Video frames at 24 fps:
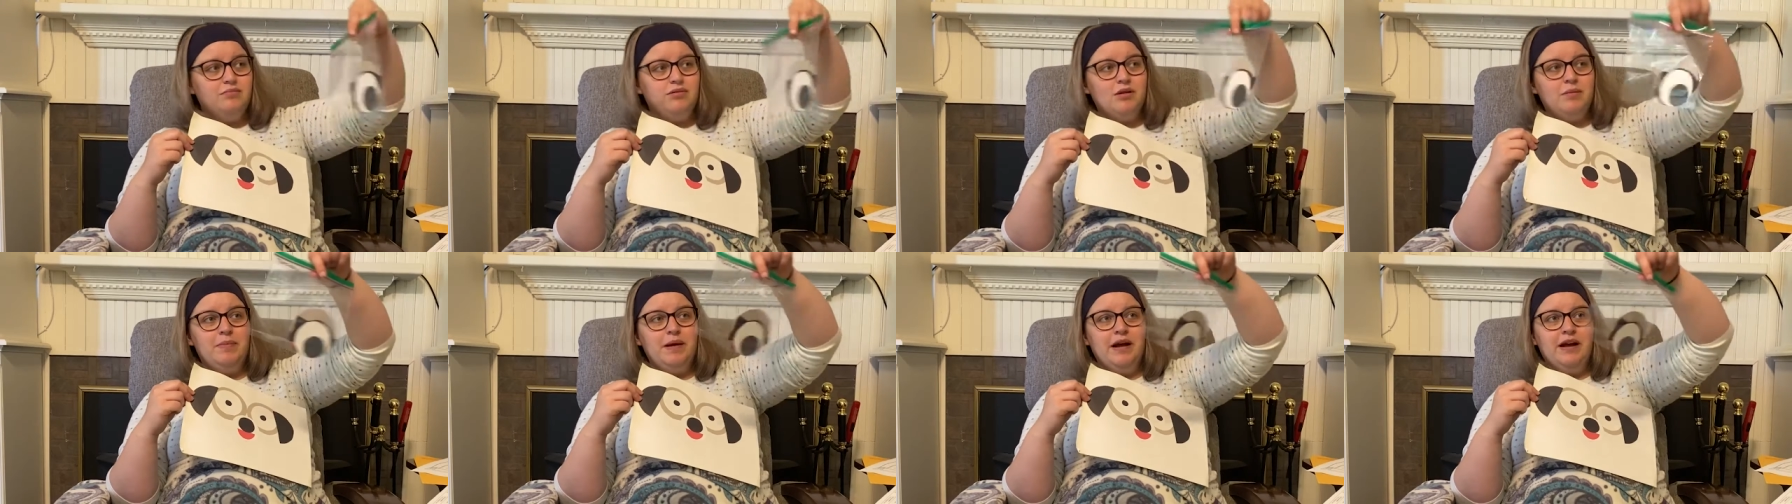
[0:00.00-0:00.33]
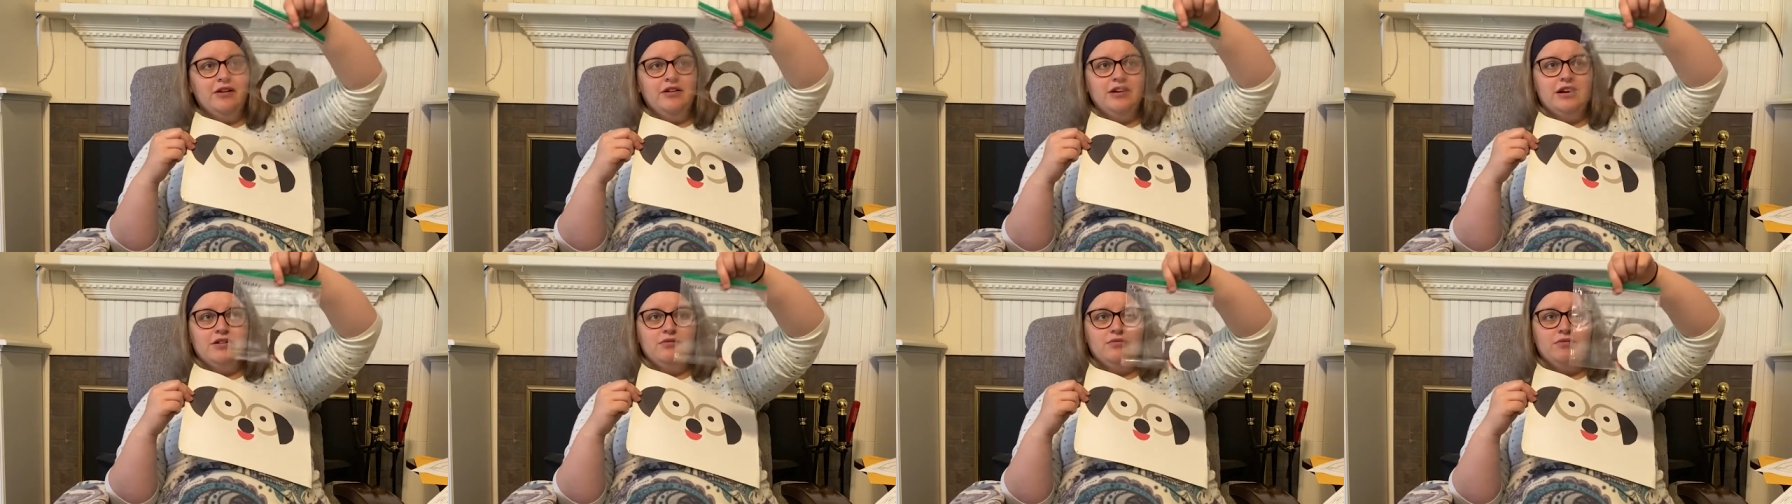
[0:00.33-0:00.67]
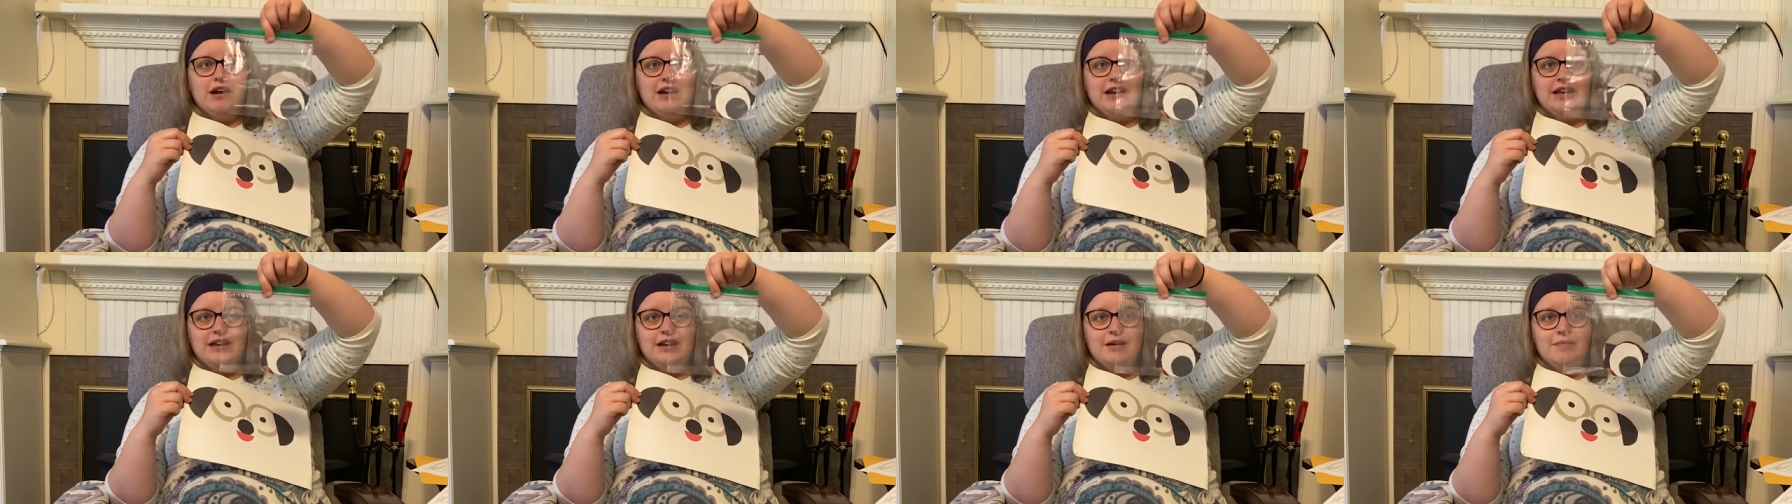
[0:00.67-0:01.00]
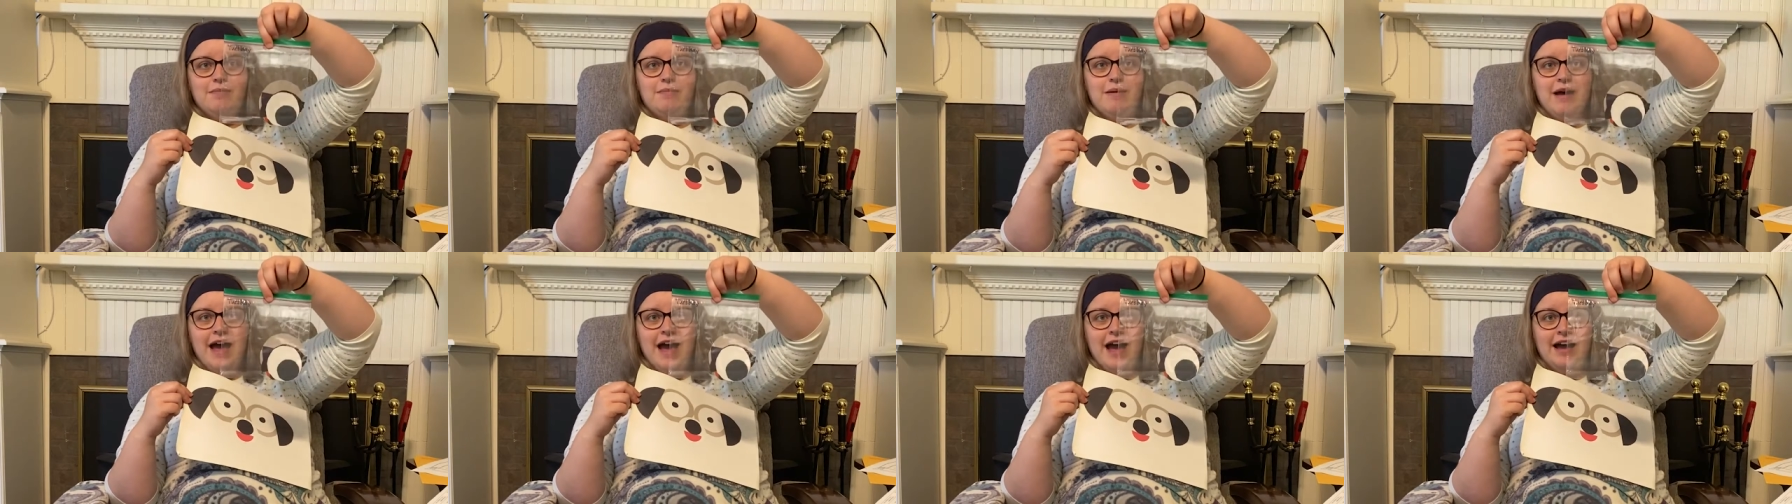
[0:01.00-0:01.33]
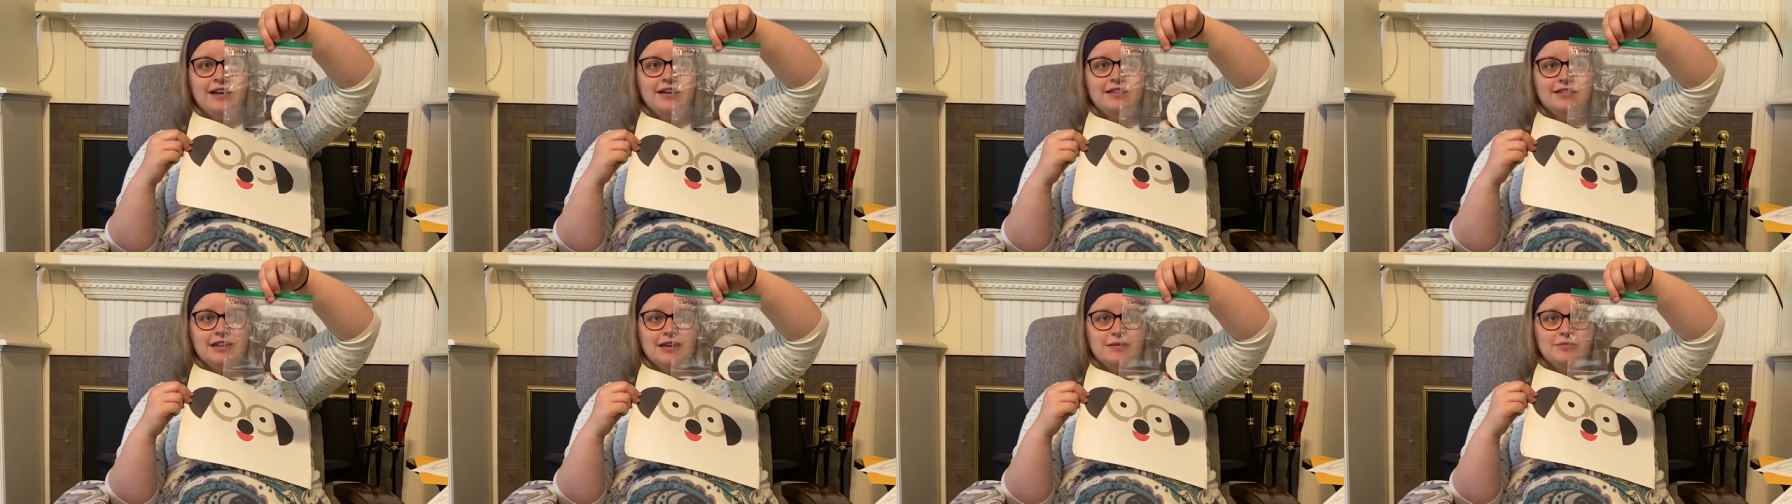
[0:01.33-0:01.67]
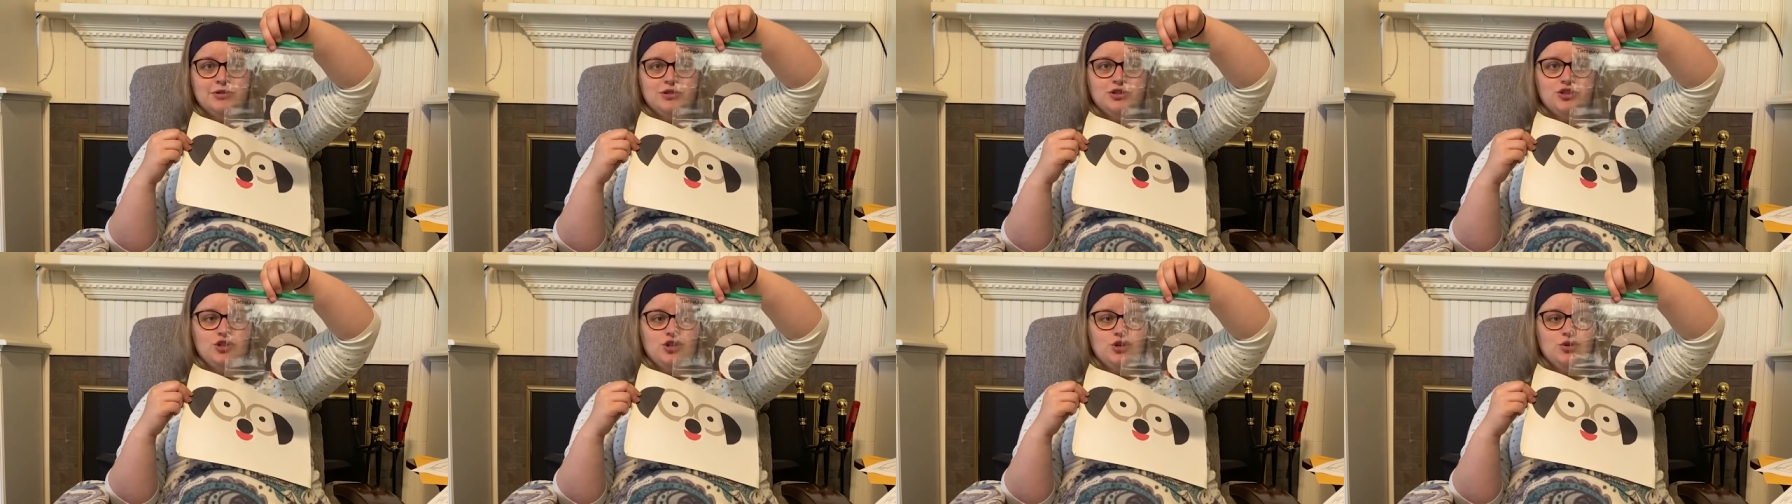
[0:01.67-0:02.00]
prepared and ready in a bag
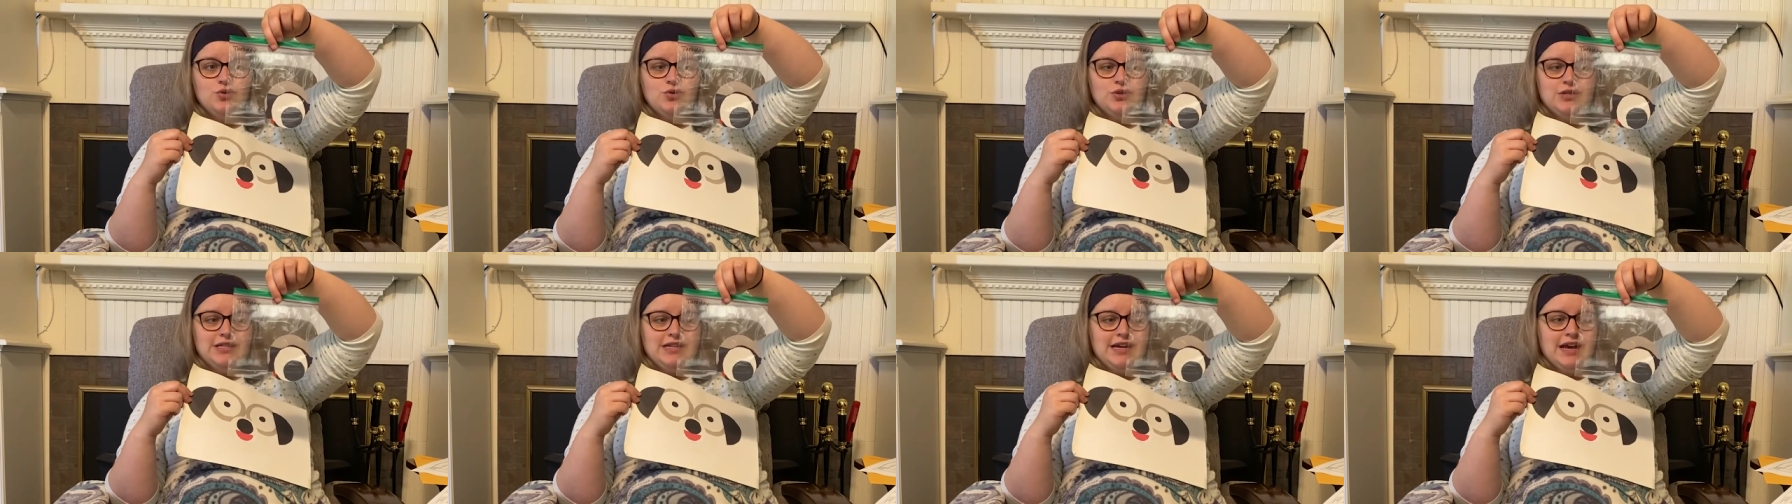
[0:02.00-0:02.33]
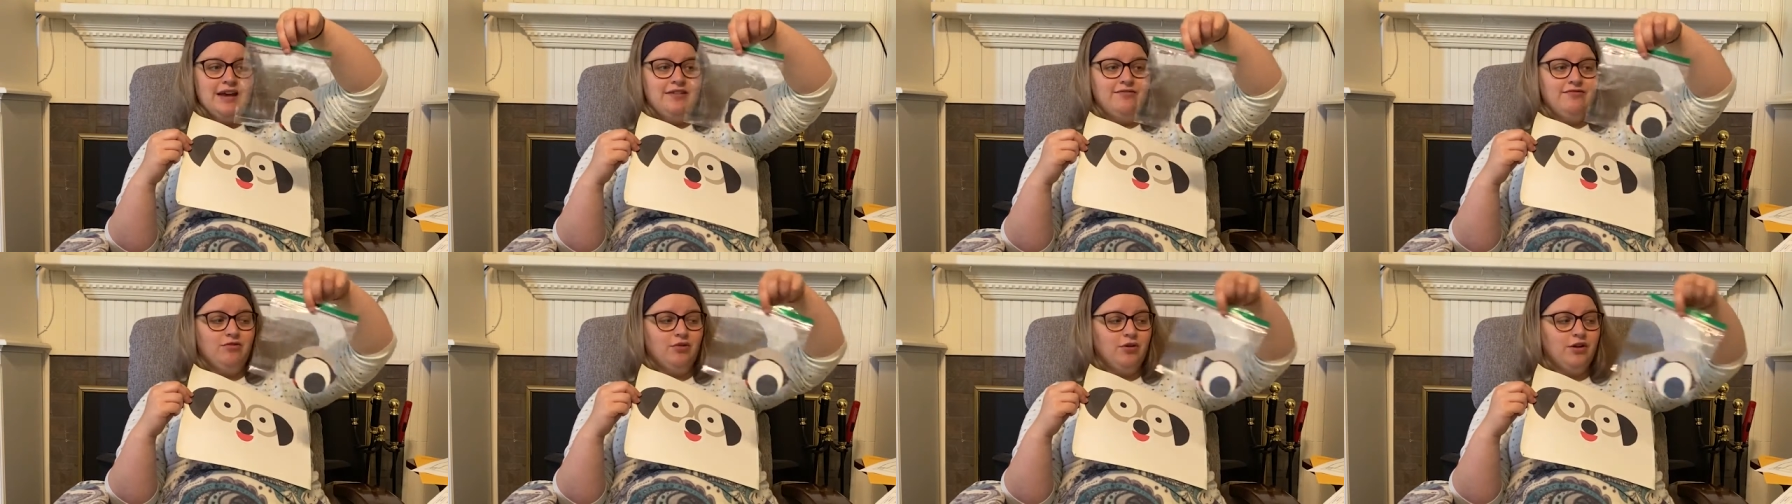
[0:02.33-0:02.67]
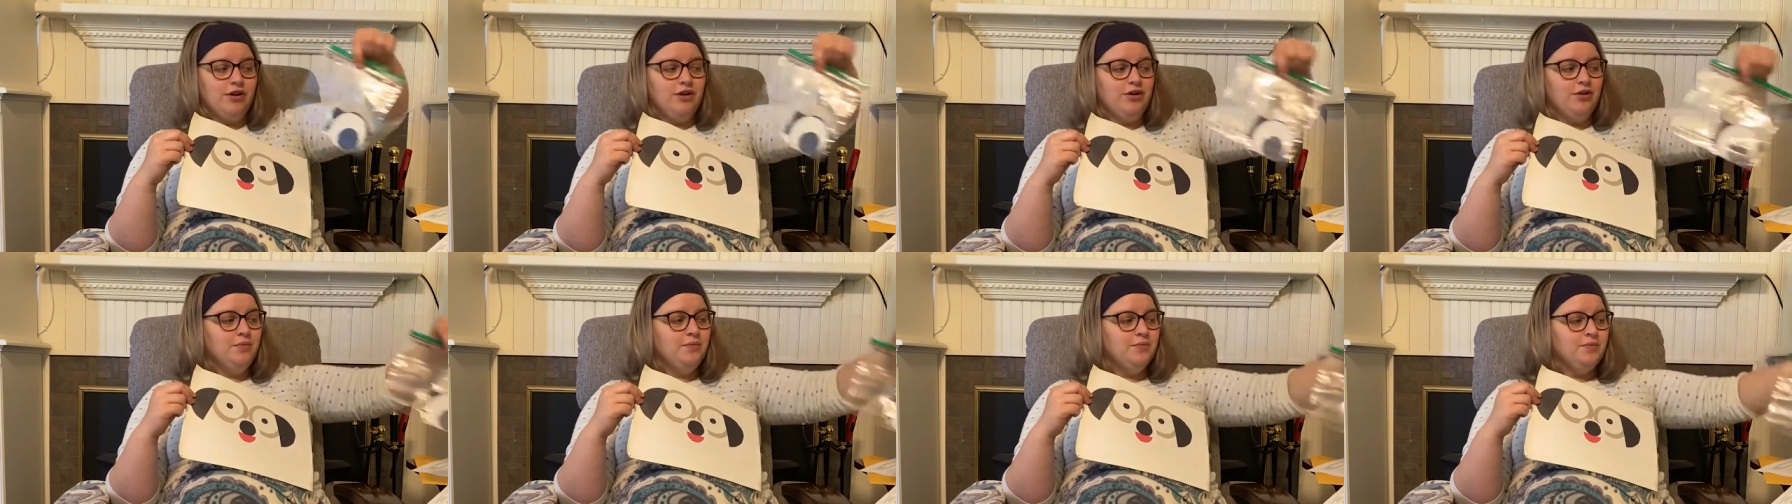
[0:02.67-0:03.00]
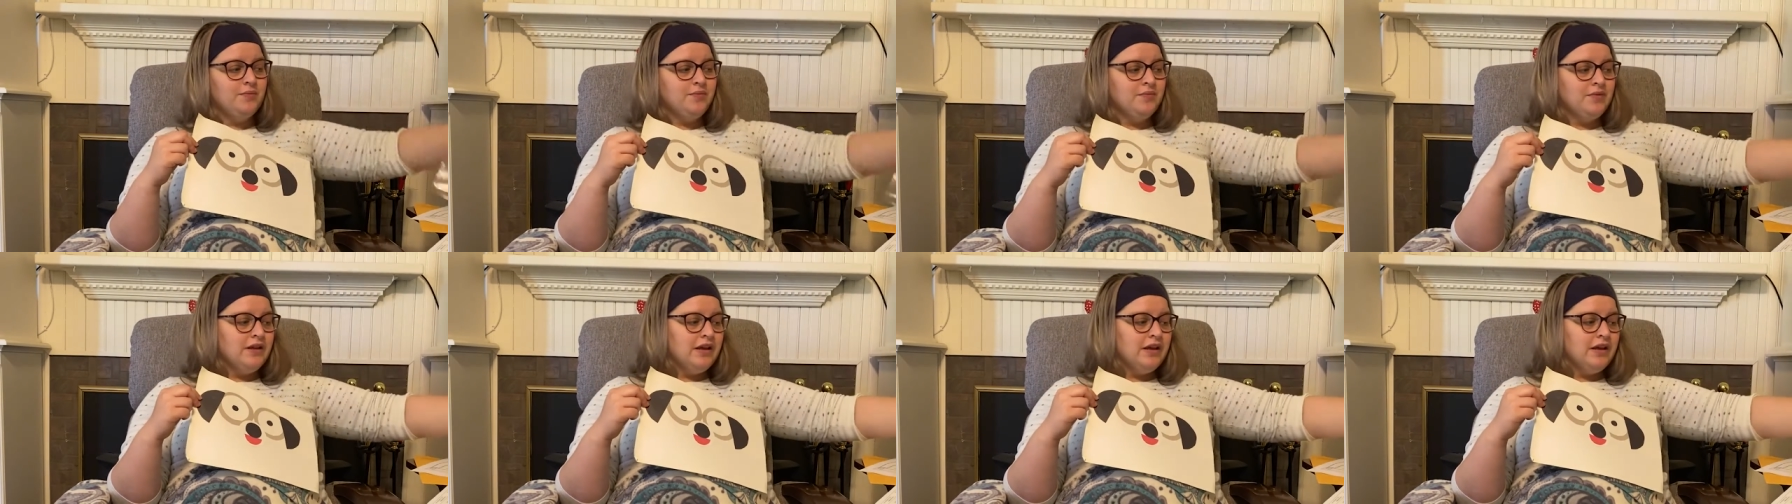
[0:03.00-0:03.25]
labeled Tuesday for you.